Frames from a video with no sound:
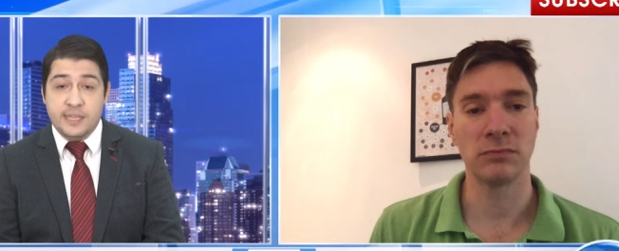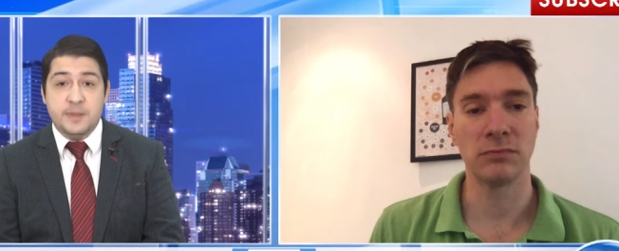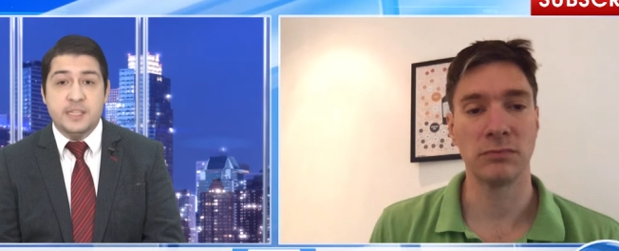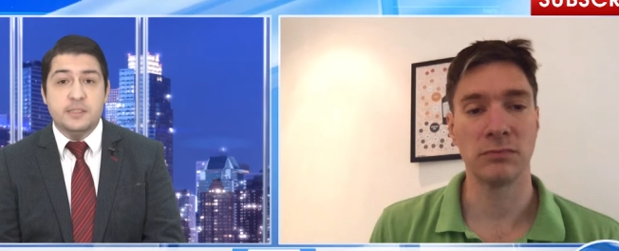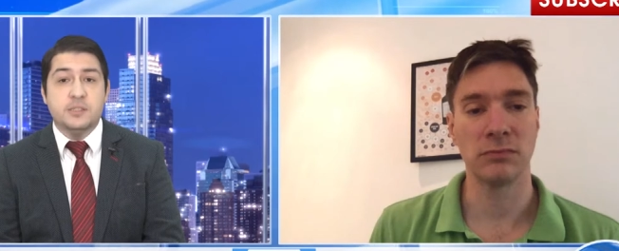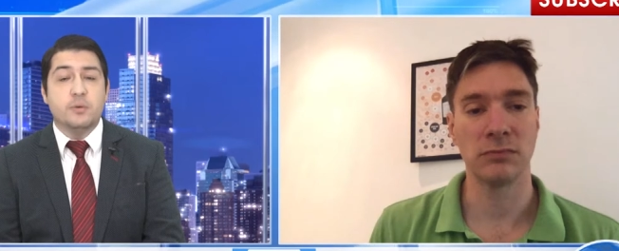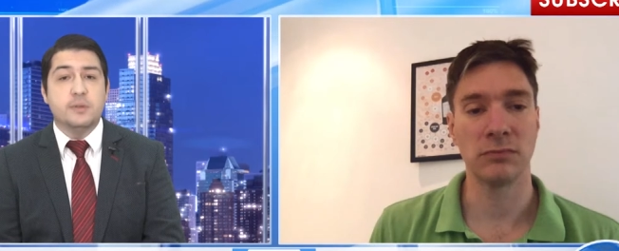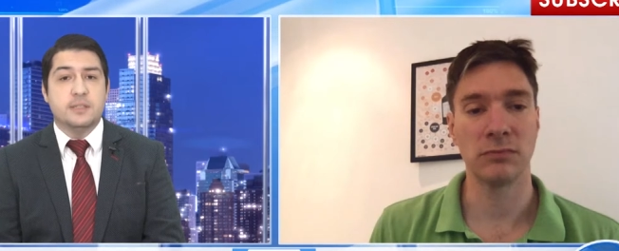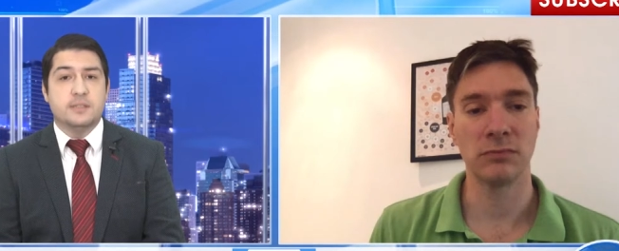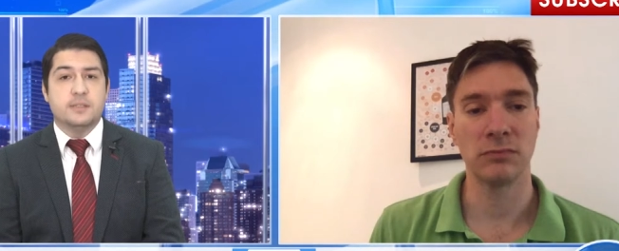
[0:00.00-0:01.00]
Speaker 1: C B T
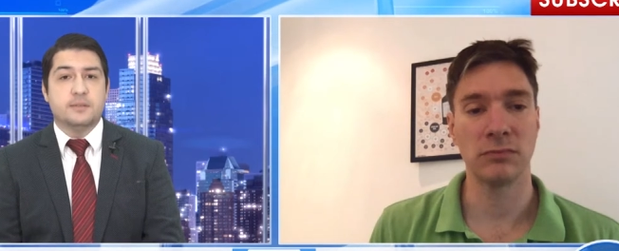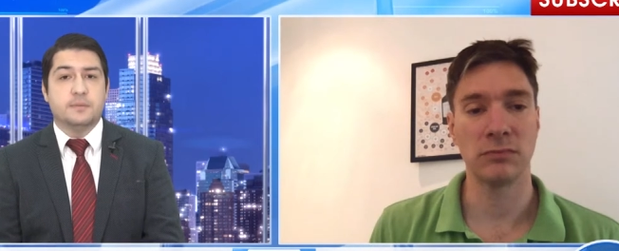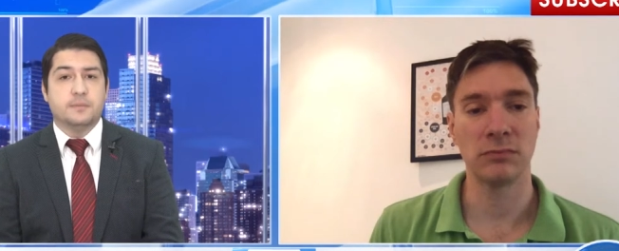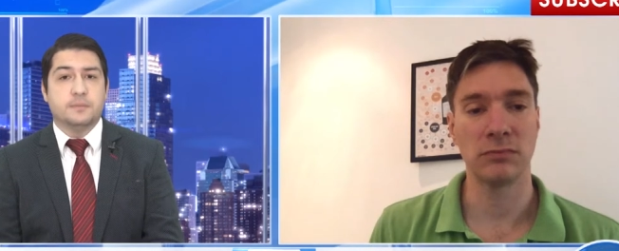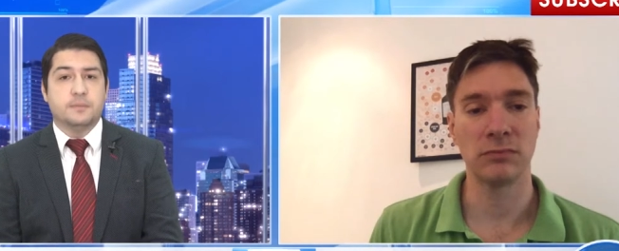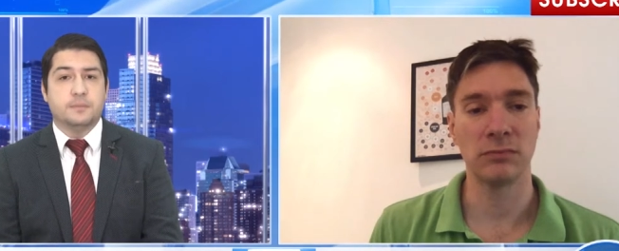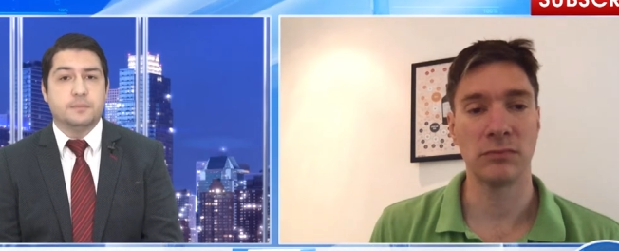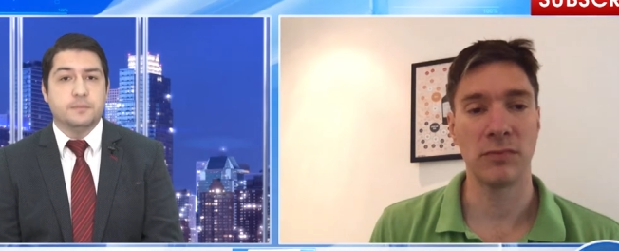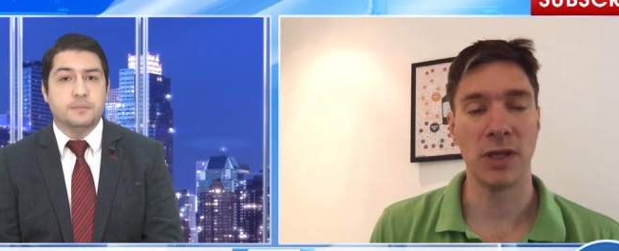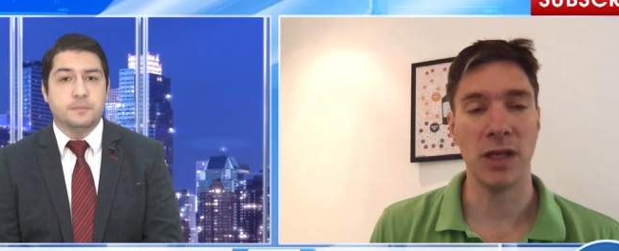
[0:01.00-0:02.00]
tokens?
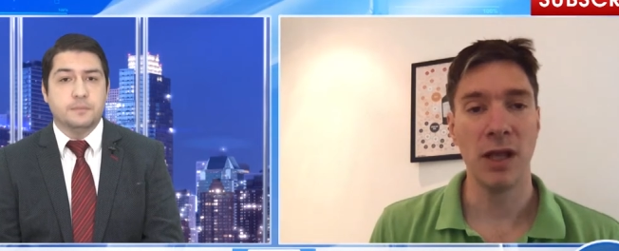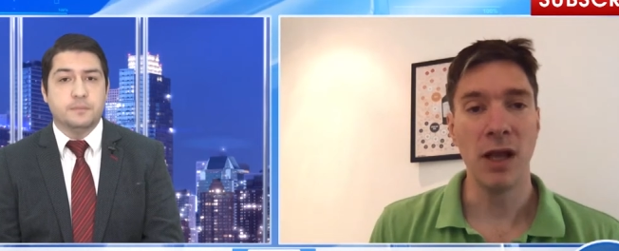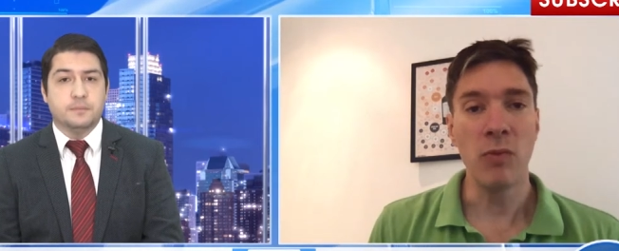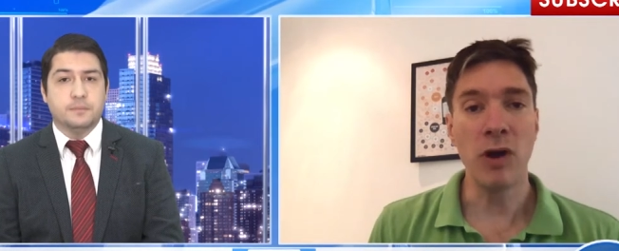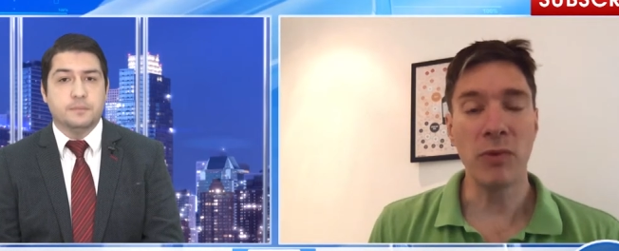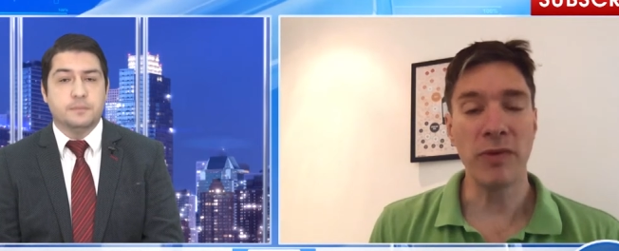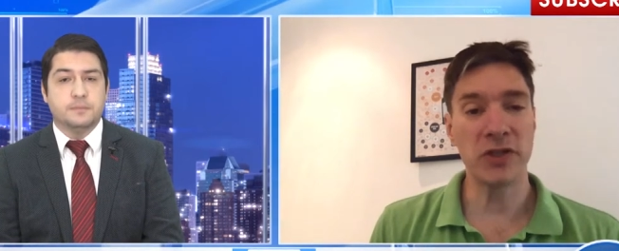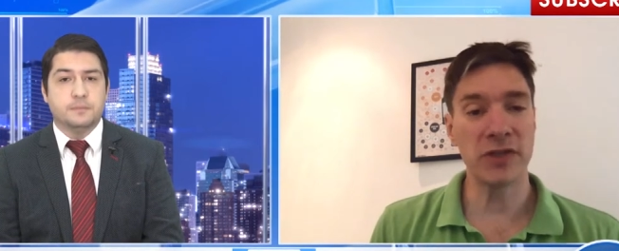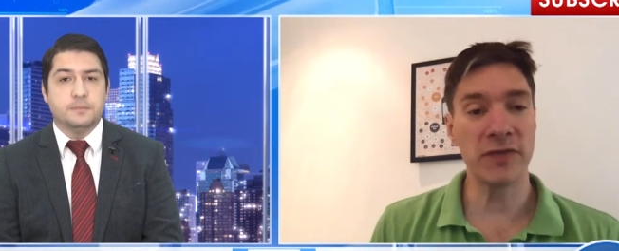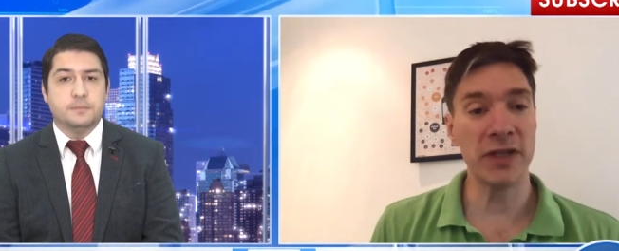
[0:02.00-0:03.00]
Well,
Speaker 2: we've
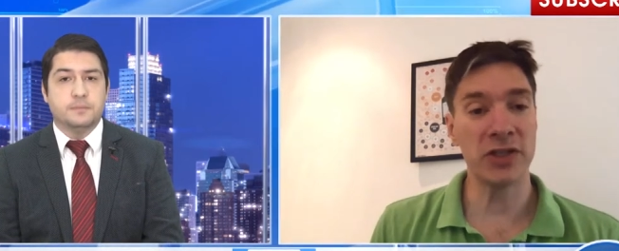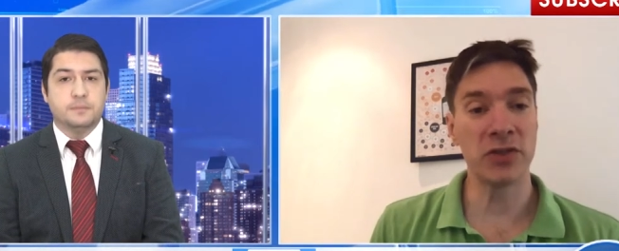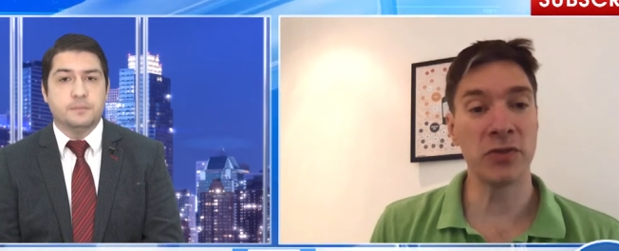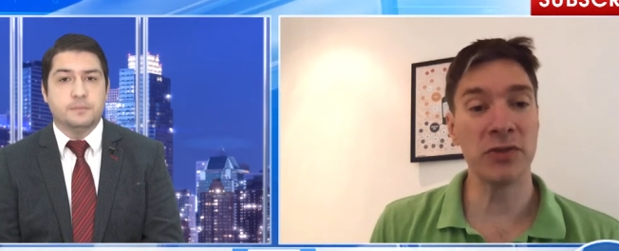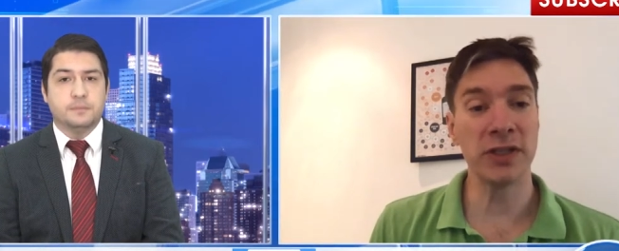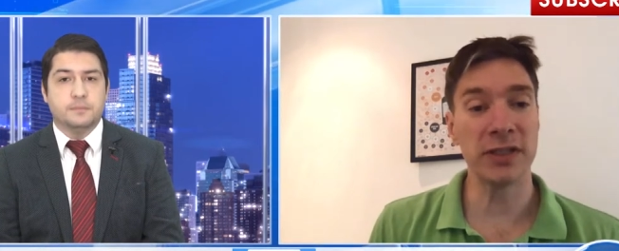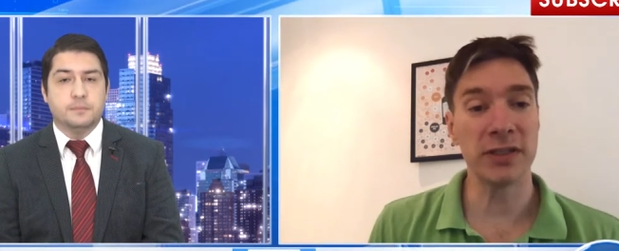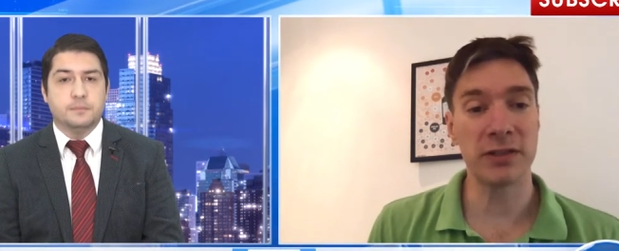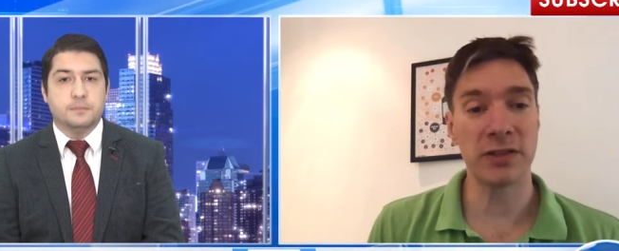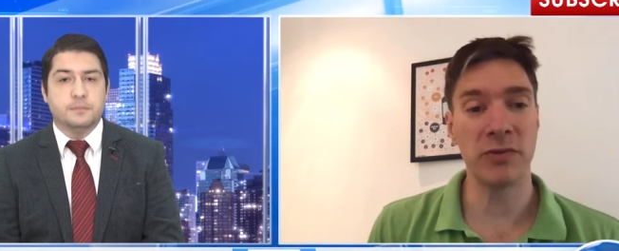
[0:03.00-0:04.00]
just finished an audit.
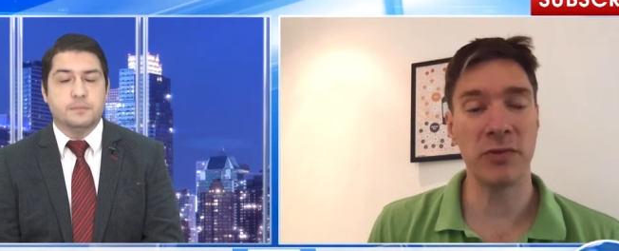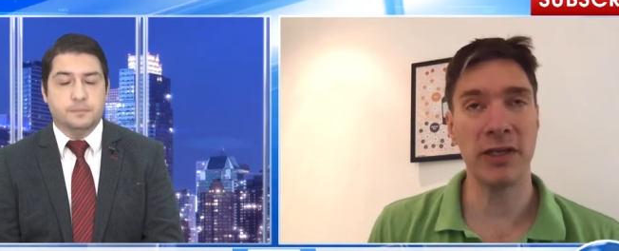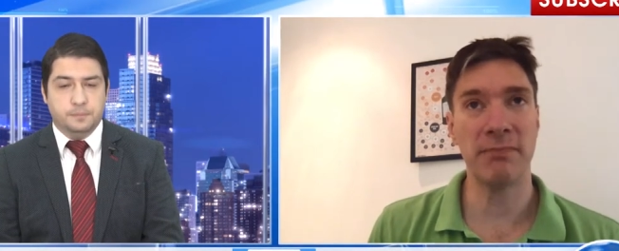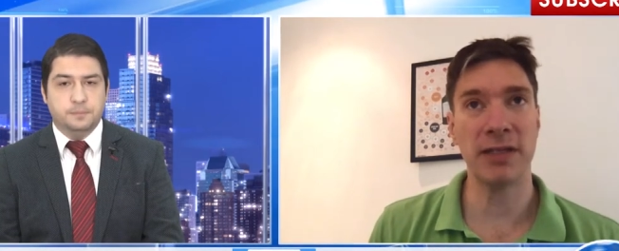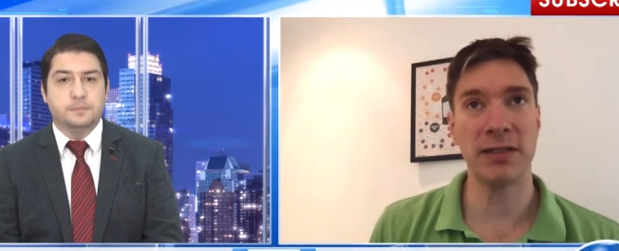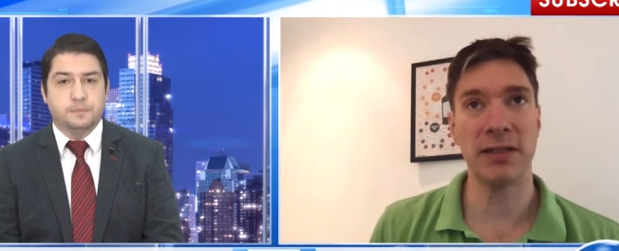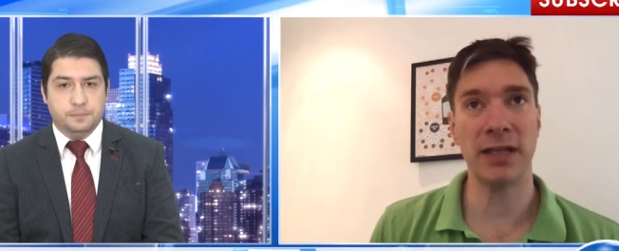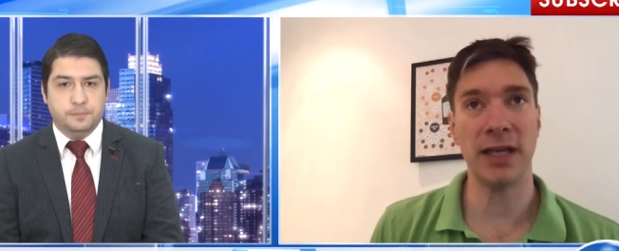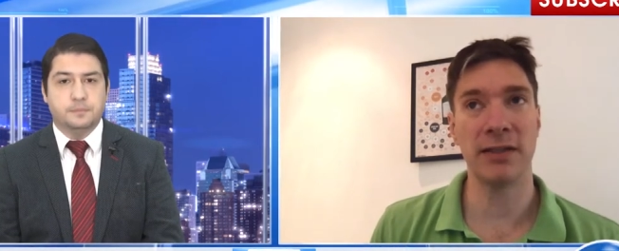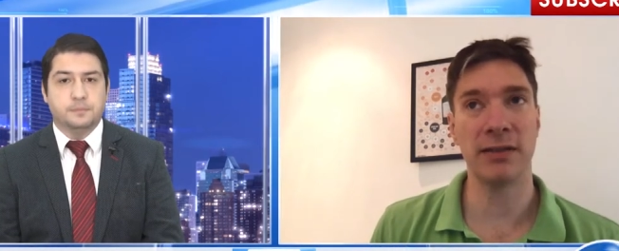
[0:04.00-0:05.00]
So we basically
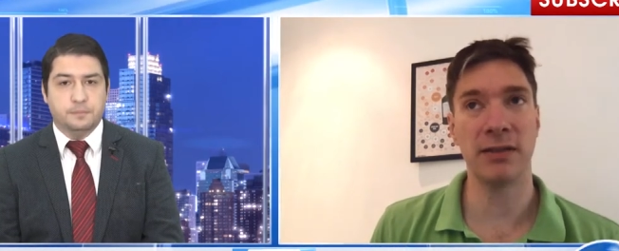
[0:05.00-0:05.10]
had a,